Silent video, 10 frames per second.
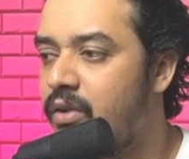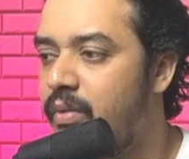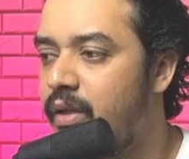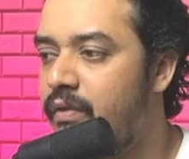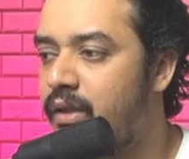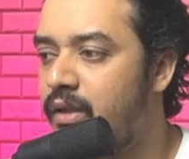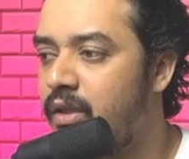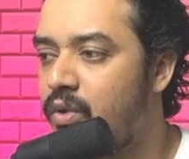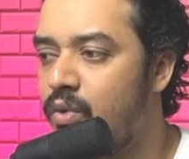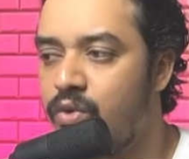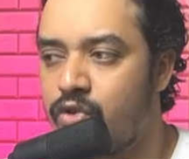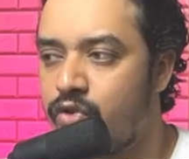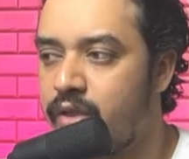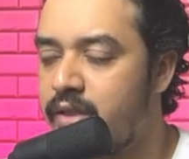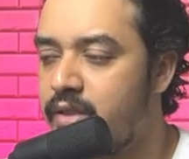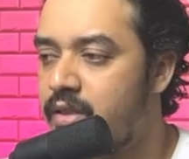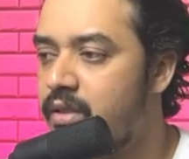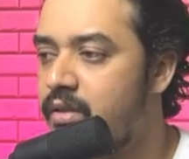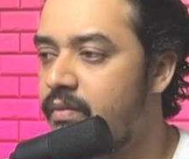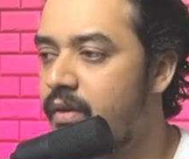between the two strings,
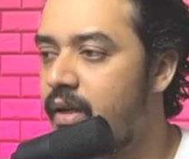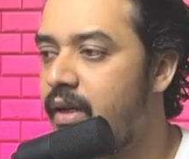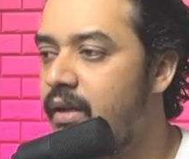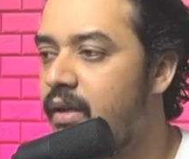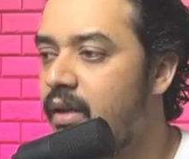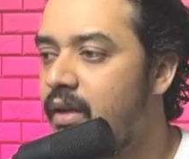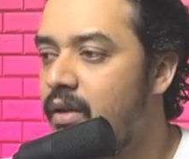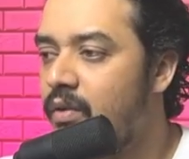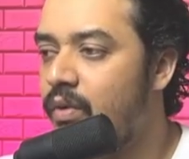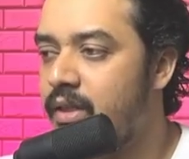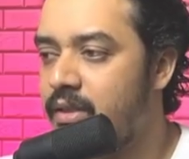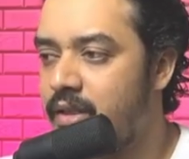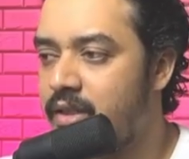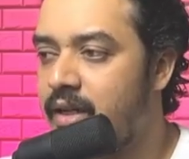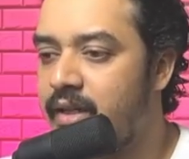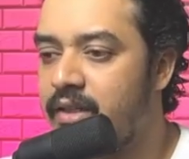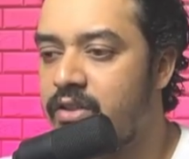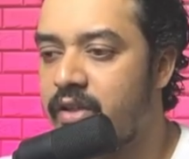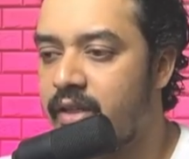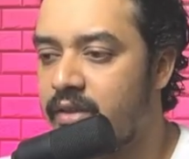right? What is the starting
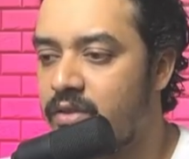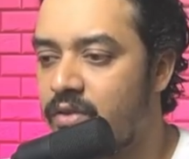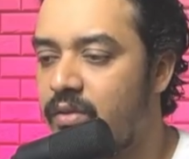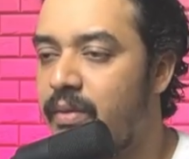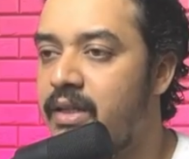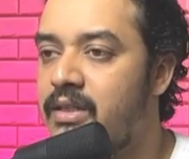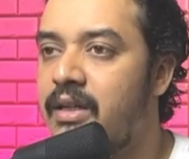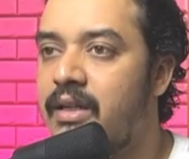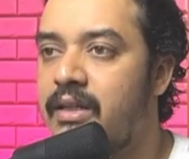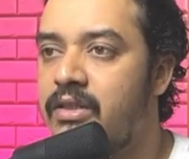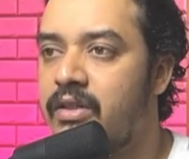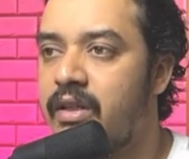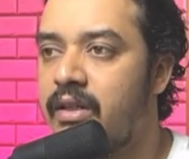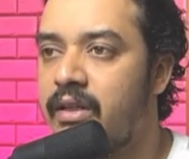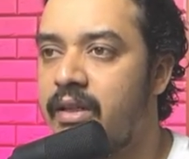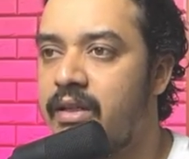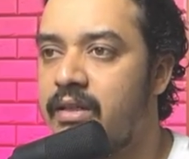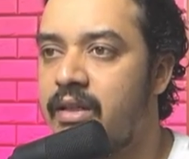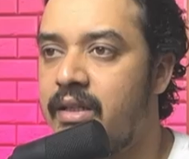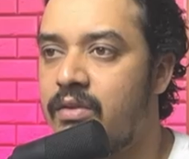string? So my starting string is
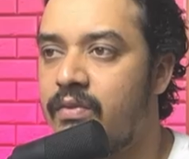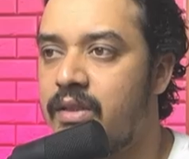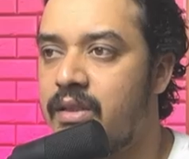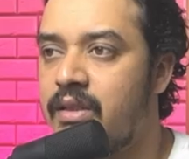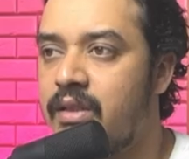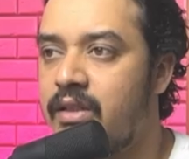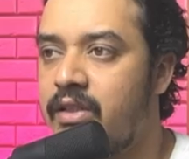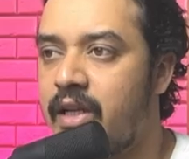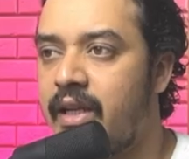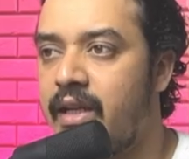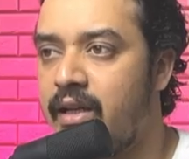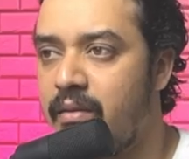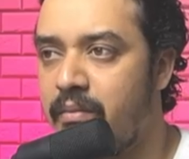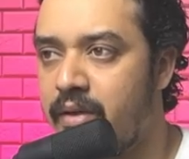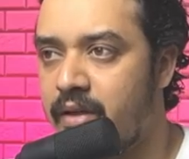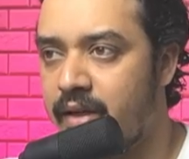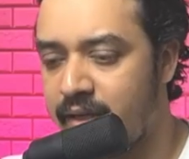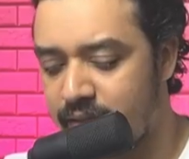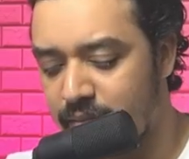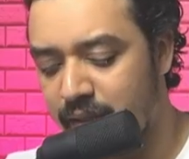this, which is the tracking number, right?
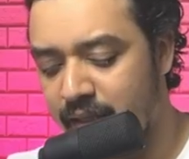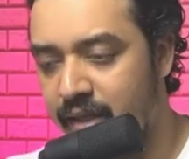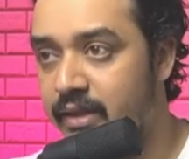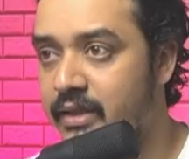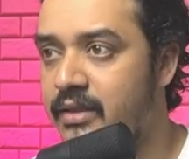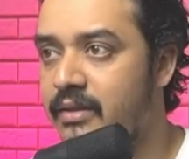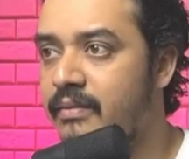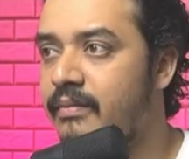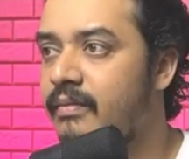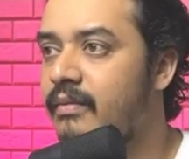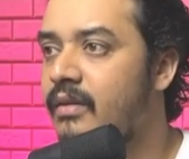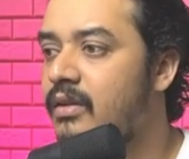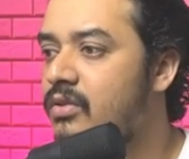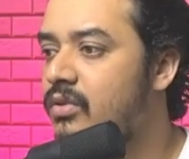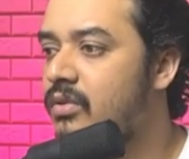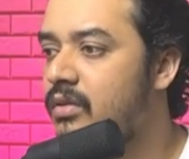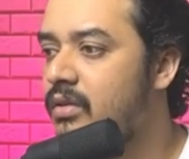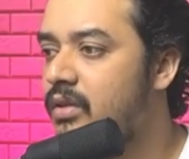Something like this. So